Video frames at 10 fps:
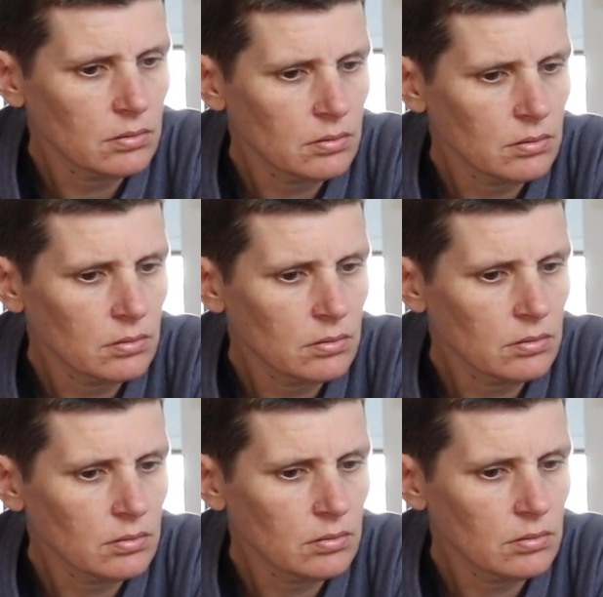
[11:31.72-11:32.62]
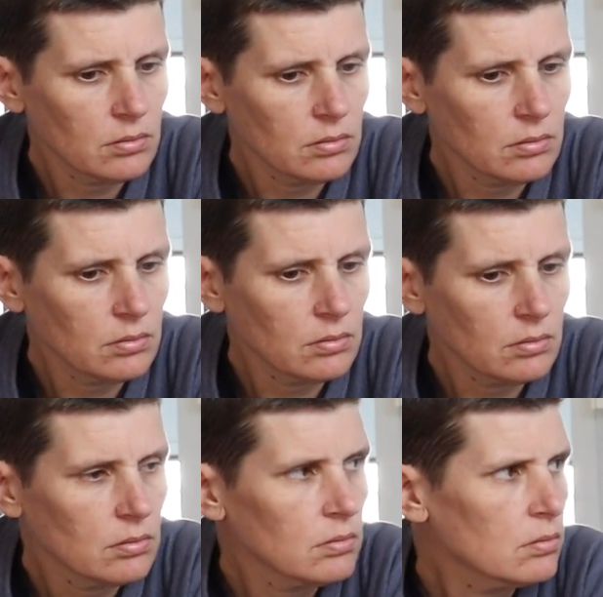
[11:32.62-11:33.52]

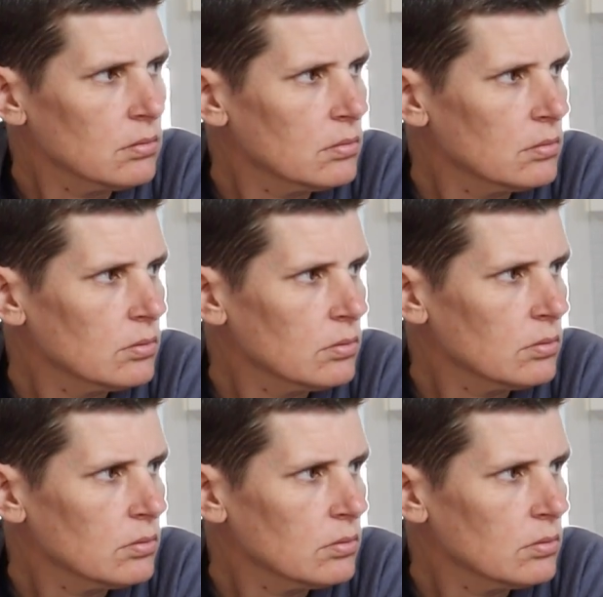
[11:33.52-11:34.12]
(not speaking)